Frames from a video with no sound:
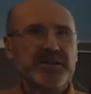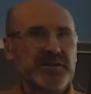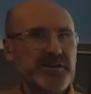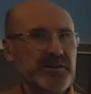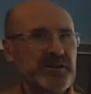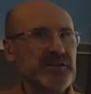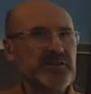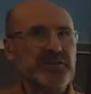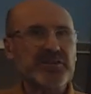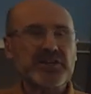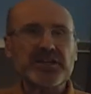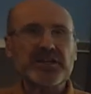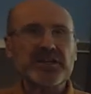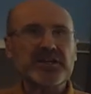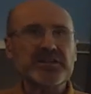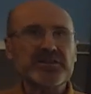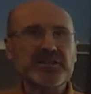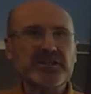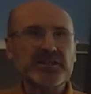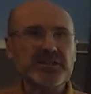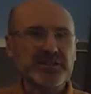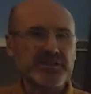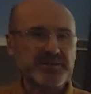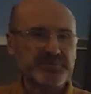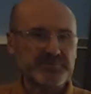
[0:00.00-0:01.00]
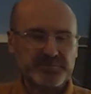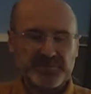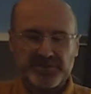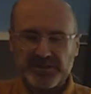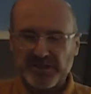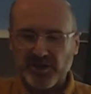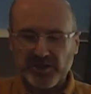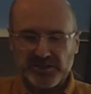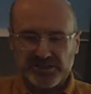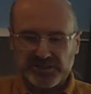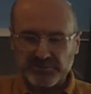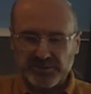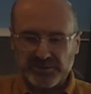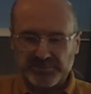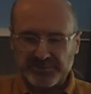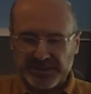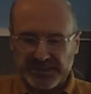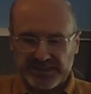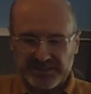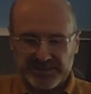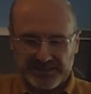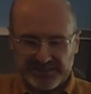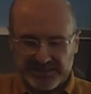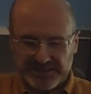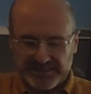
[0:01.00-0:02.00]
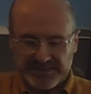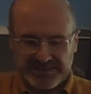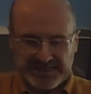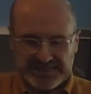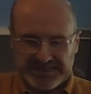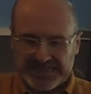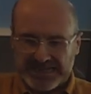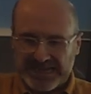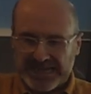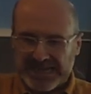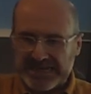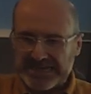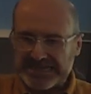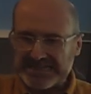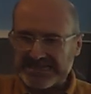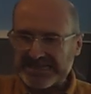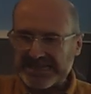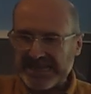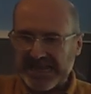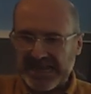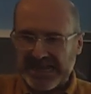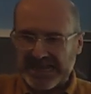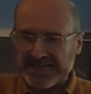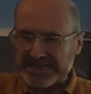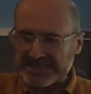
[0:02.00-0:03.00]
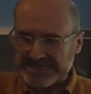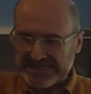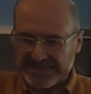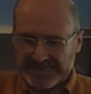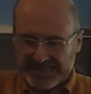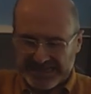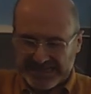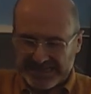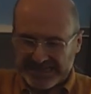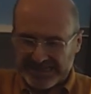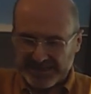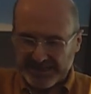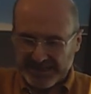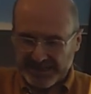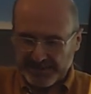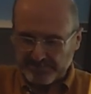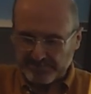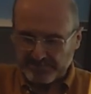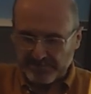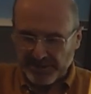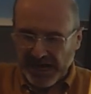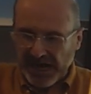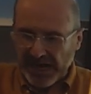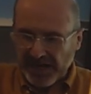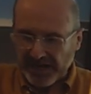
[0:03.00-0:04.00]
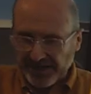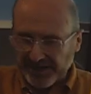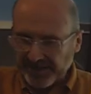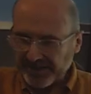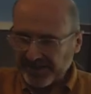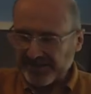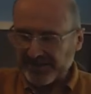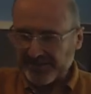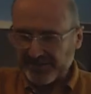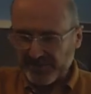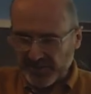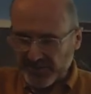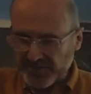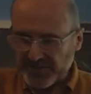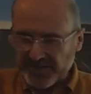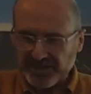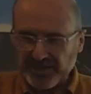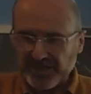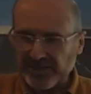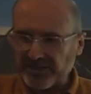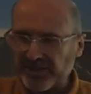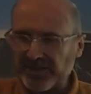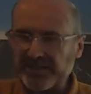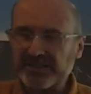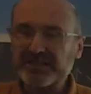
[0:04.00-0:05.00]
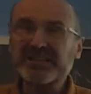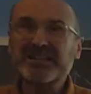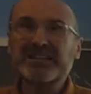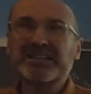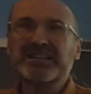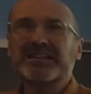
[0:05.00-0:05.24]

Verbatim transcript: The, the automobile, in this case, has a, a bar to steer it.